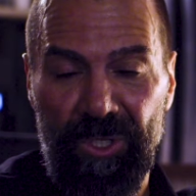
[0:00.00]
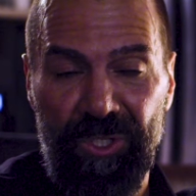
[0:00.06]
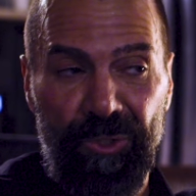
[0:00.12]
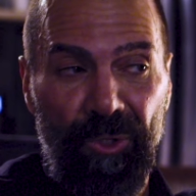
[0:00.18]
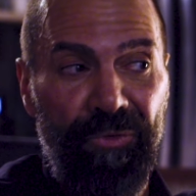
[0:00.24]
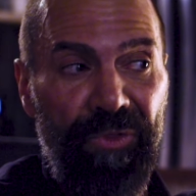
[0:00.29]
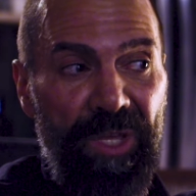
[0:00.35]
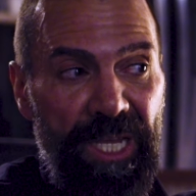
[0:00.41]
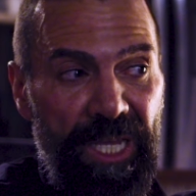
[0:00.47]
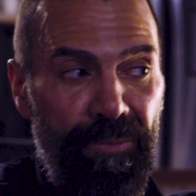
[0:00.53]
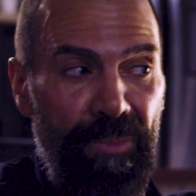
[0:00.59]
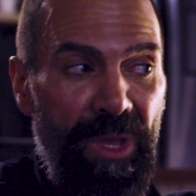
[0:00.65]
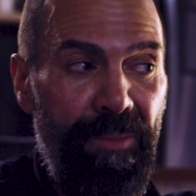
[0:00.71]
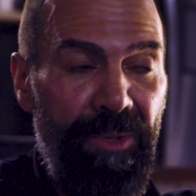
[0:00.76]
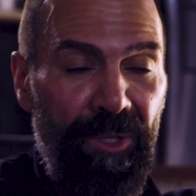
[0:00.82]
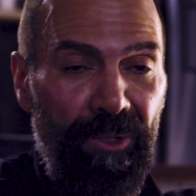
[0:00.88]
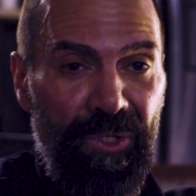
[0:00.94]
we're still thinking
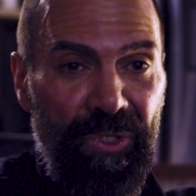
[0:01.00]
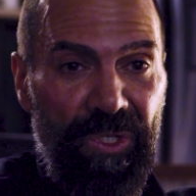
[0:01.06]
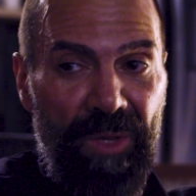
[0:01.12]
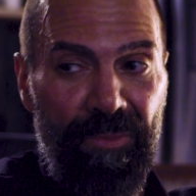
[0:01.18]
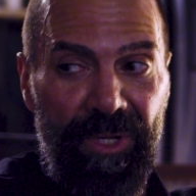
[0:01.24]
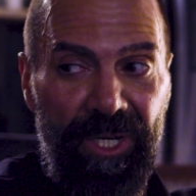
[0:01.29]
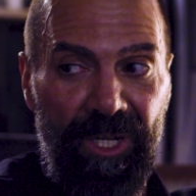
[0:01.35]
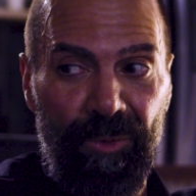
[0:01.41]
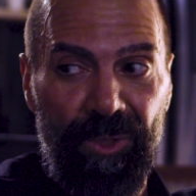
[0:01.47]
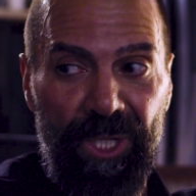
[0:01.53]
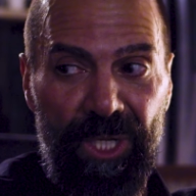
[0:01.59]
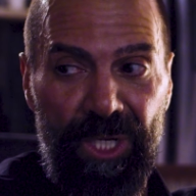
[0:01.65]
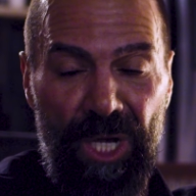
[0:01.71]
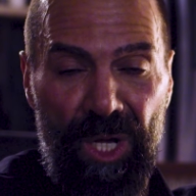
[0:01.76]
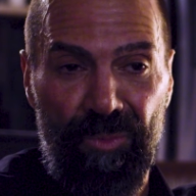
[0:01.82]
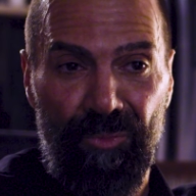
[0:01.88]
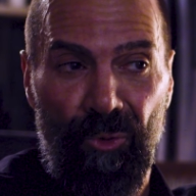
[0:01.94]
maybe there's somebody with a
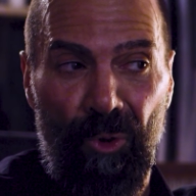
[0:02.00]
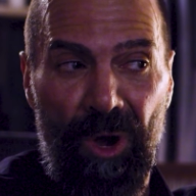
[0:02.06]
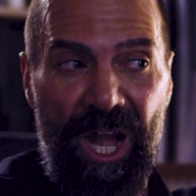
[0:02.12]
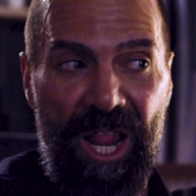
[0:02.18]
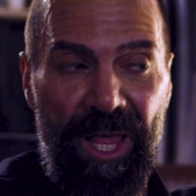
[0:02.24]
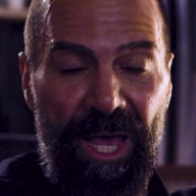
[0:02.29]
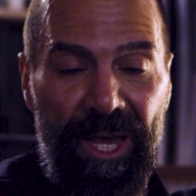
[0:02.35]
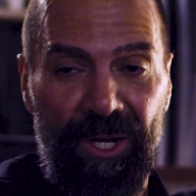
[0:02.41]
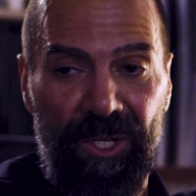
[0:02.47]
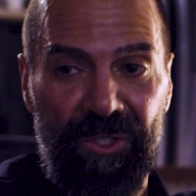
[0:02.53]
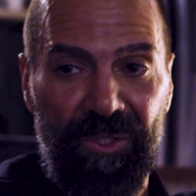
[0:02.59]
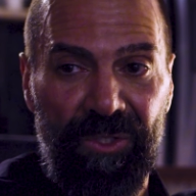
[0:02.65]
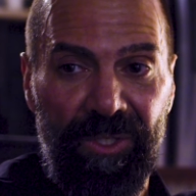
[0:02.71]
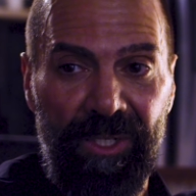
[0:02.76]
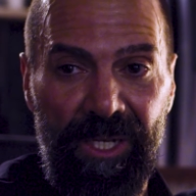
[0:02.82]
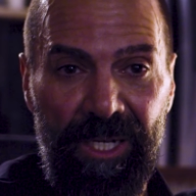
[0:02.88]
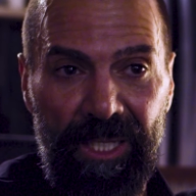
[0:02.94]
gun pointed at us,